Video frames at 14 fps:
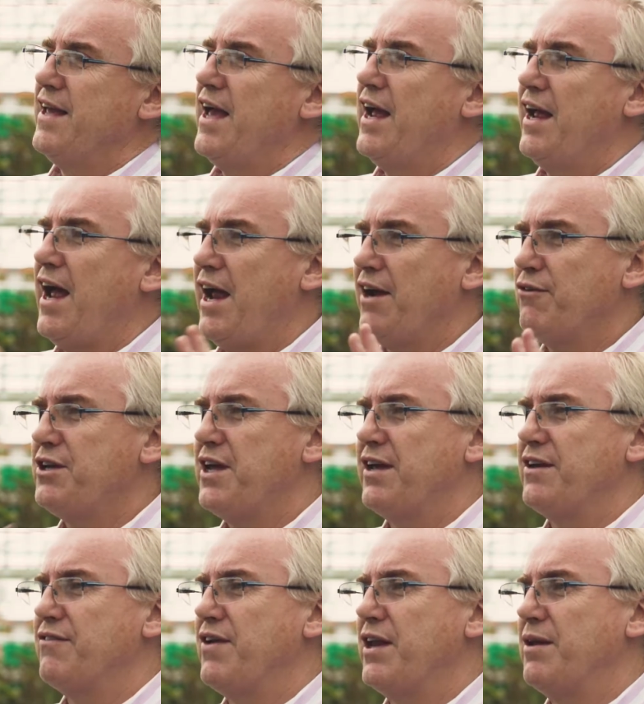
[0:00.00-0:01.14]
The Agritech
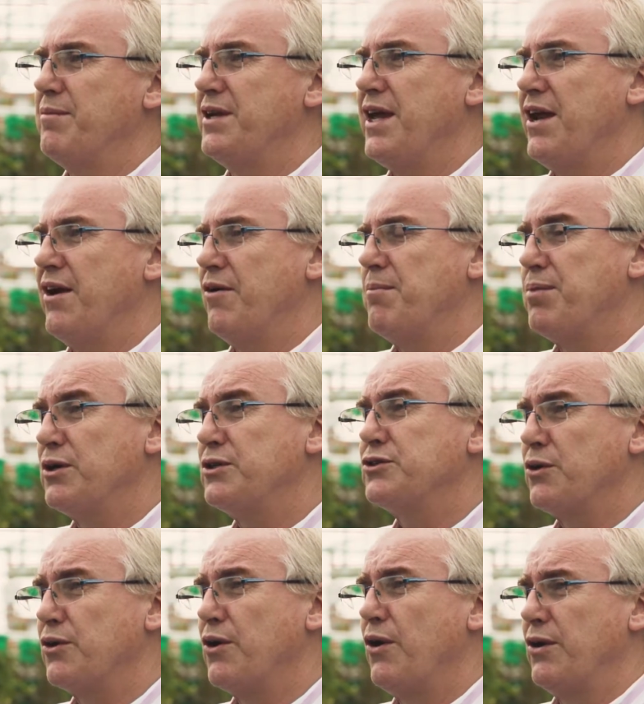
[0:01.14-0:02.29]
development here at
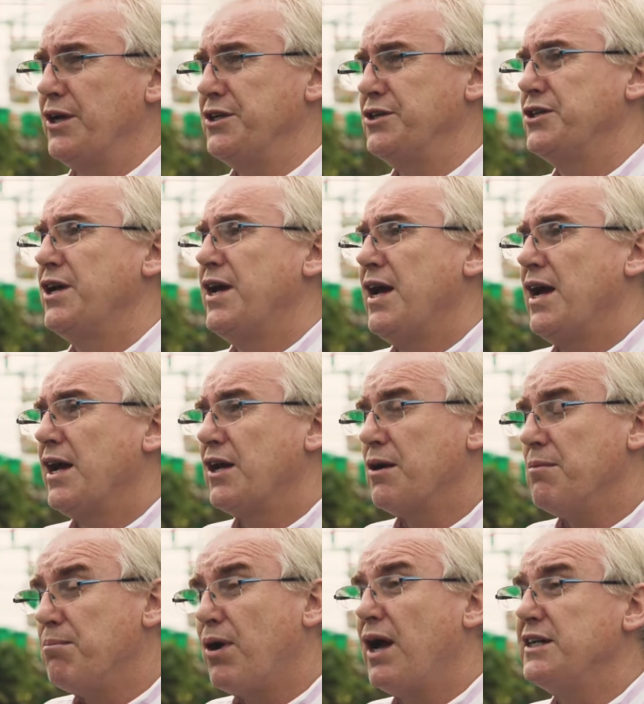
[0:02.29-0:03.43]
Pershore College
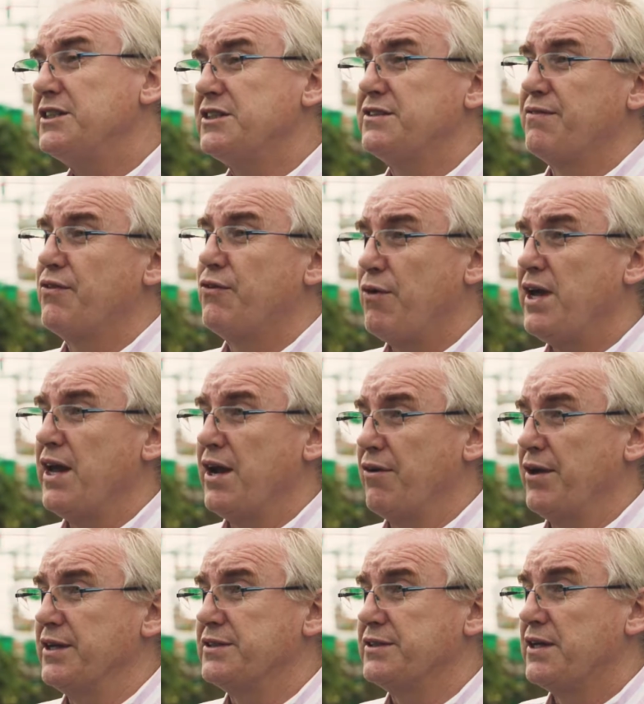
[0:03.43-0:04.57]
comprises of 3
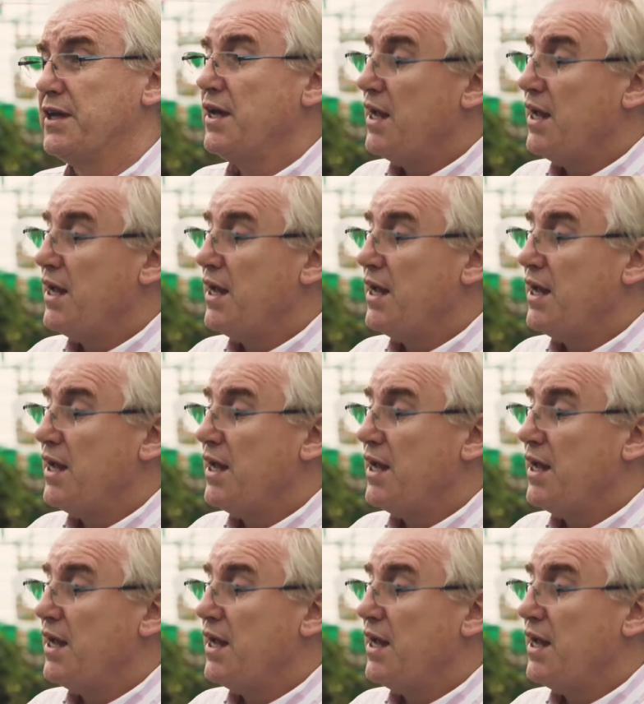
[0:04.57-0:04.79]
areas.